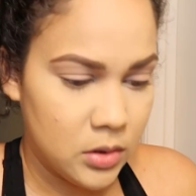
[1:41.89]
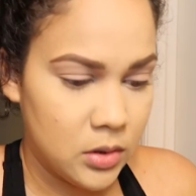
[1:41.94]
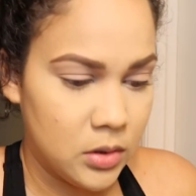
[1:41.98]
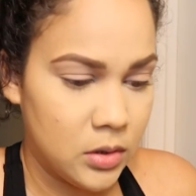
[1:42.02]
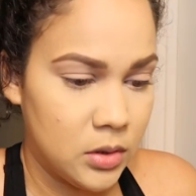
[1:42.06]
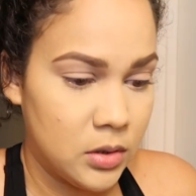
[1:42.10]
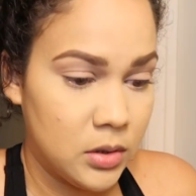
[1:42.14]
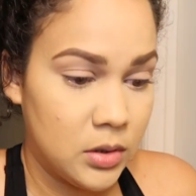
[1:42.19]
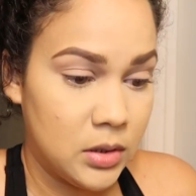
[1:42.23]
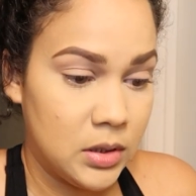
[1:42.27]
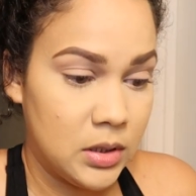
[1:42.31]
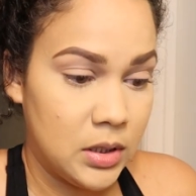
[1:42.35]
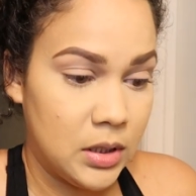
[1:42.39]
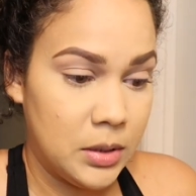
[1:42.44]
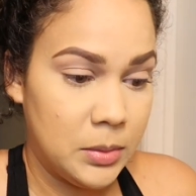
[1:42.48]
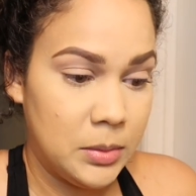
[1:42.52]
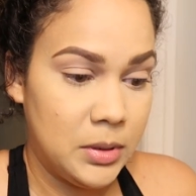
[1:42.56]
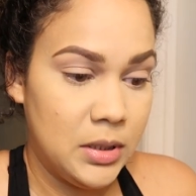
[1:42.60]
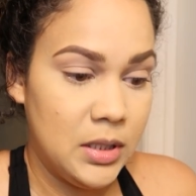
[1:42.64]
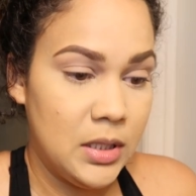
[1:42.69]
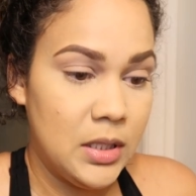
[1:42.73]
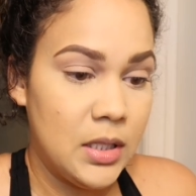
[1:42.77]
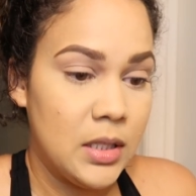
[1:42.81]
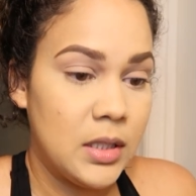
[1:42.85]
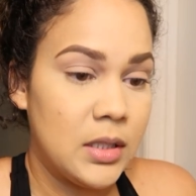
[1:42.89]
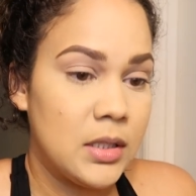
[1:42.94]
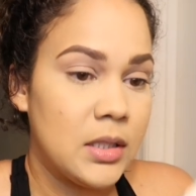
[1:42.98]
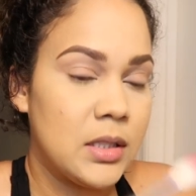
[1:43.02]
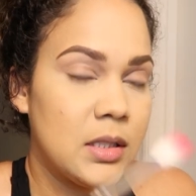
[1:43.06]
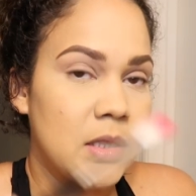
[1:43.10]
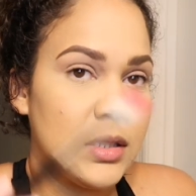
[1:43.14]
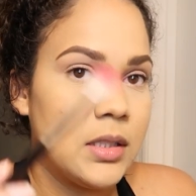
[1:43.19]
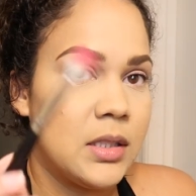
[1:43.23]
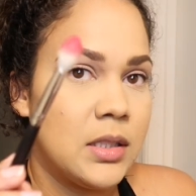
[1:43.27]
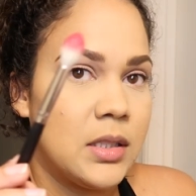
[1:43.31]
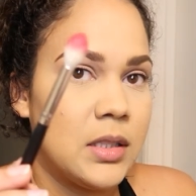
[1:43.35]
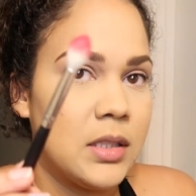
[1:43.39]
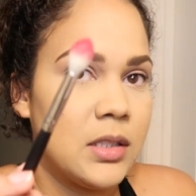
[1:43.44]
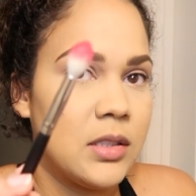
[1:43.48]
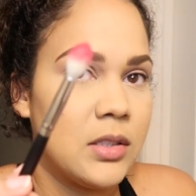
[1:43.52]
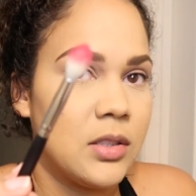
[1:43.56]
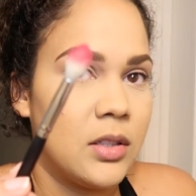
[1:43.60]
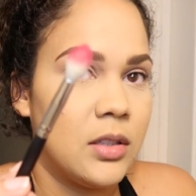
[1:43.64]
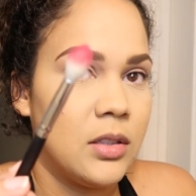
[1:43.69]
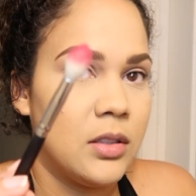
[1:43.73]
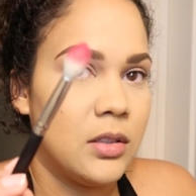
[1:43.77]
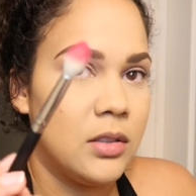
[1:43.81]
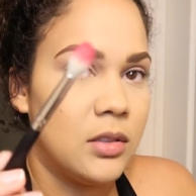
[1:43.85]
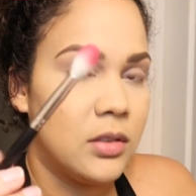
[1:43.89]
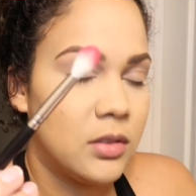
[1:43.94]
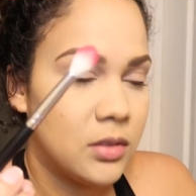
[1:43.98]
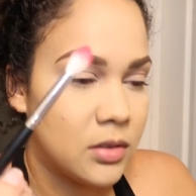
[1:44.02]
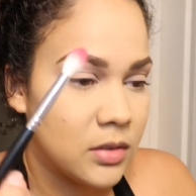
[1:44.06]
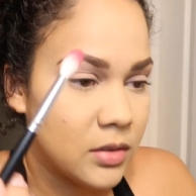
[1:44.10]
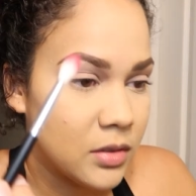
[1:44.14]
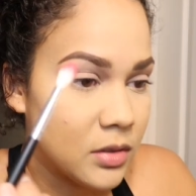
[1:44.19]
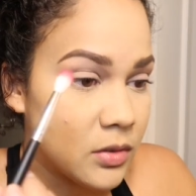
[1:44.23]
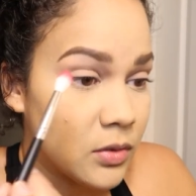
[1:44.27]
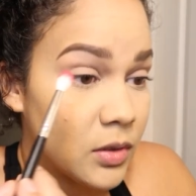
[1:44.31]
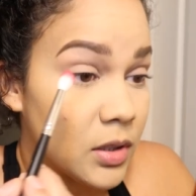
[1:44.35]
So cut the excess. This color looks